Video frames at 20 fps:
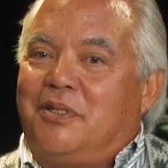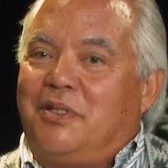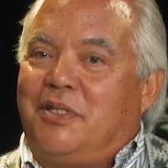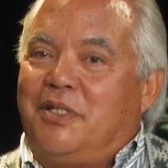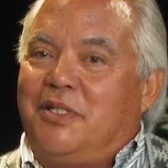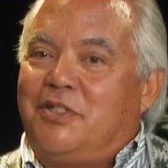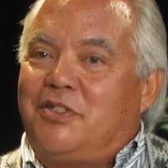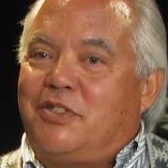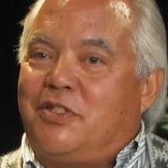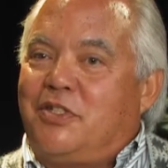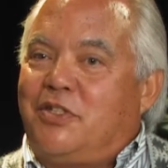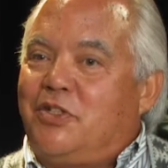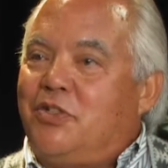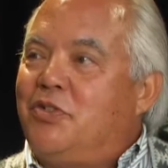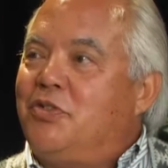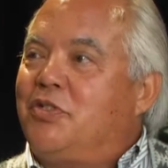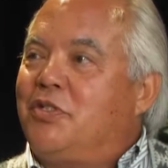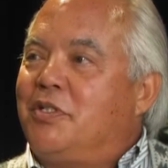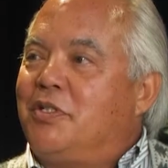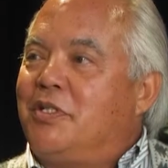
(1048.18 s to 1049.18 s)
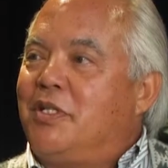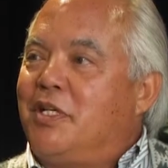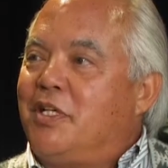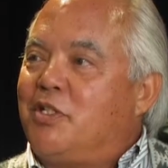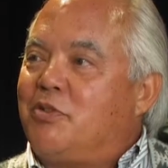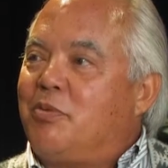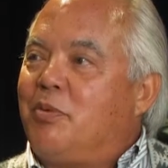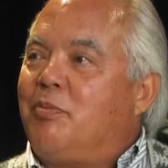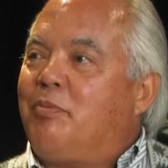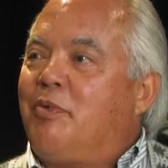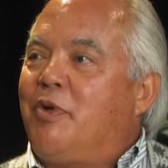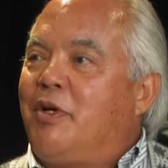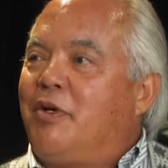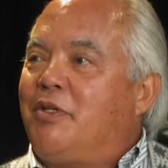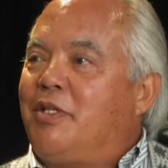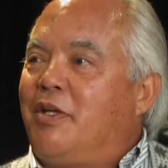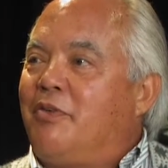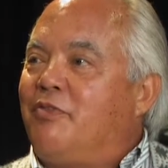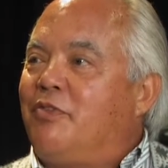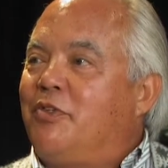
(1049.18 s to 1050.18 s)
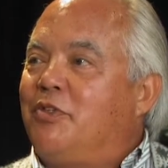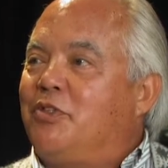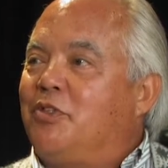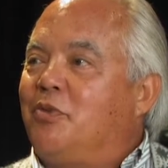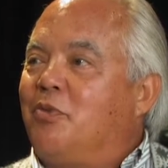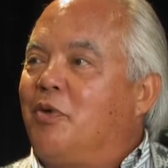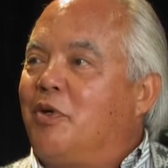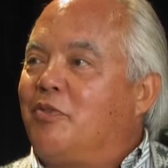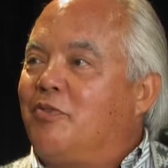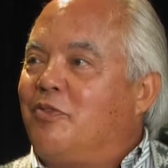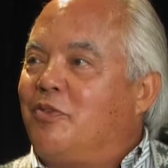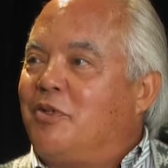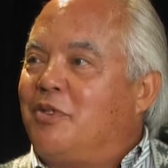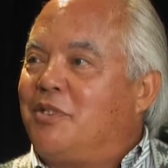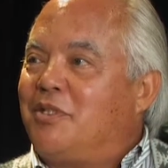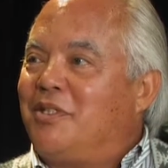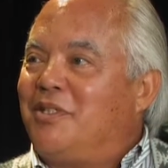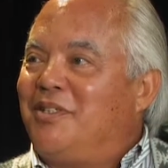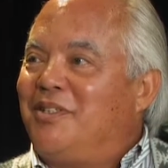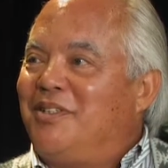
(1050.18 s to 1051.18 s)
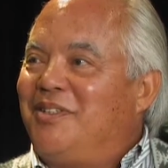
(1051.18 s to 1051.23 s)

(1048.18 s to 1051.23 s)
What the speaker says: institution that has prepared that future workforce.